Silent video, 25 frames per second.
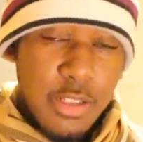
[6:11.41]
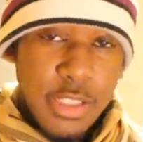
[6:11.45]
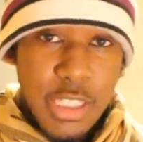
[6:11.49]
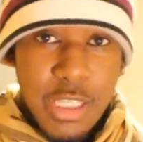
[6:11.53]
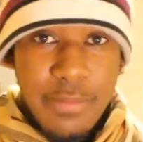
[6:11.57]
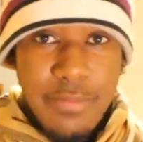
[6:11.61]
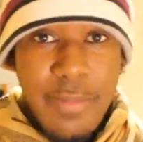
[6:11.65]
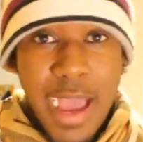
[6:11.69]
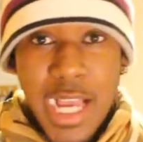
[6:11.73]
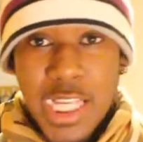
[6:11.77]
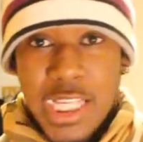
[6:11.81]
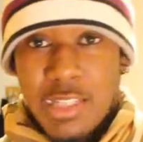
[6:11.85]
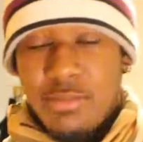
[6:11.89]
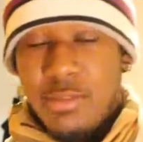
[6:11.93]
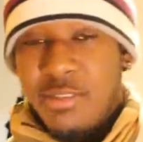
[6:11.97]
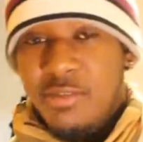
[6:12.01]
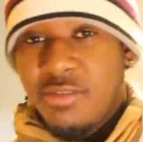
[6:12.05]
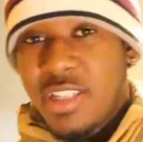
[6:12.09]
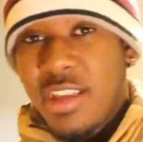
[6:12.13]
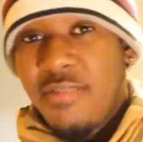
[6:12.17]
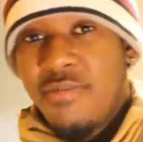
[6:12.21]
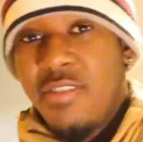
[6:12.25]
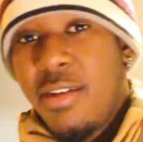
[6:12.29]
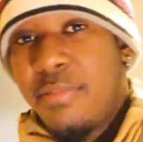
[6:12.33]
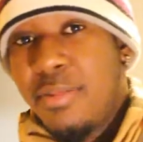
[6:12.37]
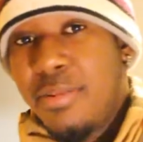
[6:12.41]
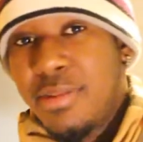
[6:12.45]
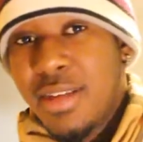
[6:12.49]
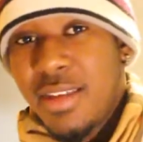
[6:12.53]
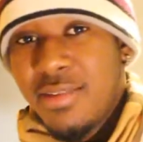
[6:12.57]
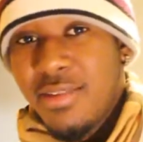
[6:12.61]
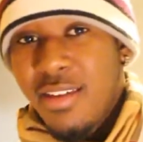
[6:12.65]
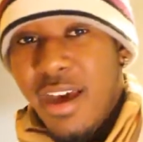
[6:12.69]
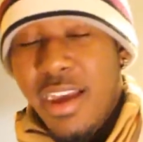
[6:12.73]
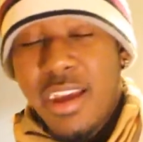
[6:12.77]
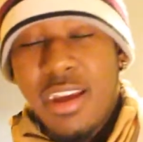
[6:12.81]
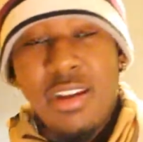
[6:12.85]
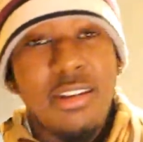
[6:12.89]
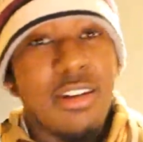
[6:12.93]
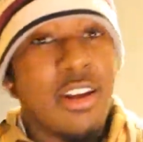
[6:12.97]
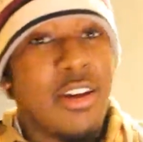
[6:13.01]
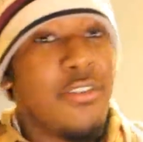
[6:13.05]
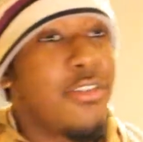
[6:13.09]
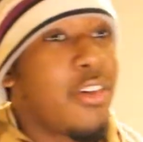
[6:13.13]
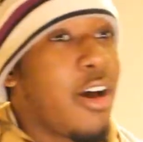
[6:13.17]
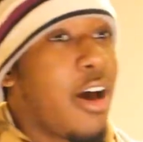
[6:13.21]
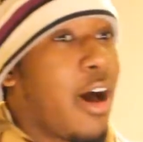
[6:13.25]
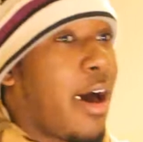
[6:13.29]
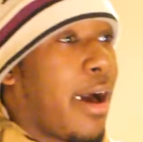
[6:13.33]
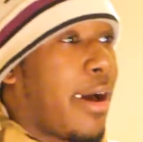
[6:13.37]
there's a maximum of 70% that I could have
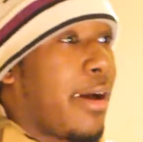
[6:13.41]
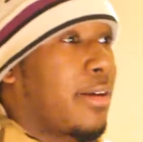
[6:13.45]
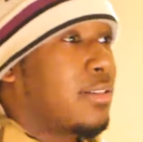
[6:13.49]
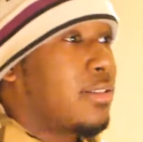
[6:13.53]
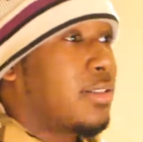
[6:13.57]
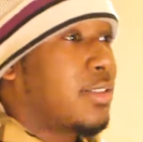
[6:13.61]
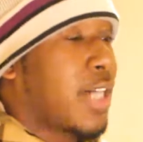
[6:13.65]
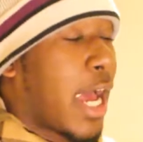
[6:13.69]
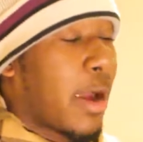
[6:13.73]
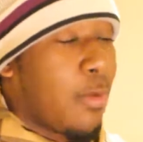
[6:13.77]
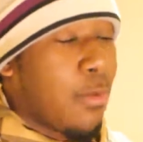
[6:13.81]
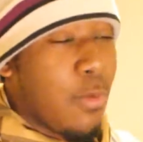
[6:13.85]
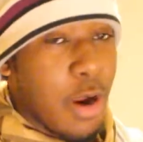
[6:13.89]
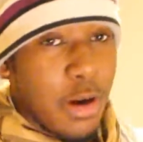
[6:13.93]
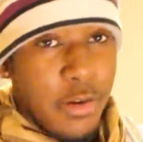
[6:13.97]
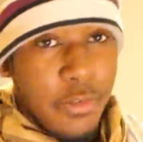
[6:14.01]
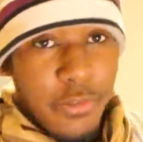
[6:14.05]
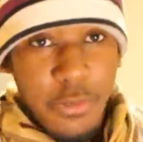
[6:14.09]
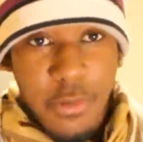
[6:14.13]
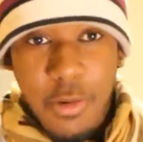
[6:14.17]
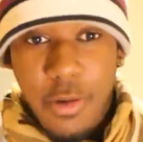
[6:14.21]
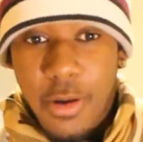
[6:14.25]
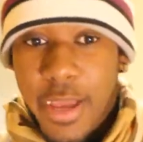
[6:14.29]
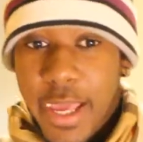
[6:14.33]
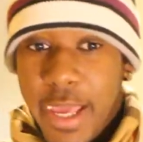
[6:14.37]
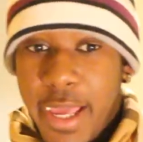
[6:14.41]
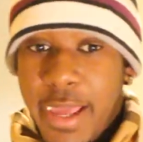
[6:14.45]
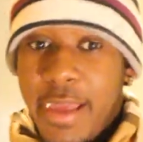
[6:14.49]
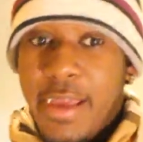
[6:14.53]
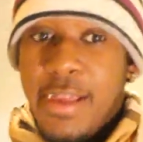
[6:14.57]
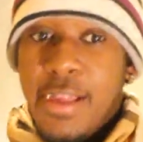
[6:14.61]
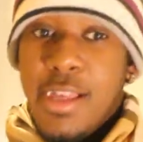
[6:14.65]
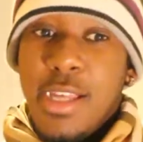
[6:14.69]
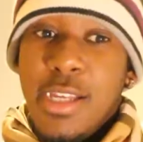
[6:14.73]
got. I want 40.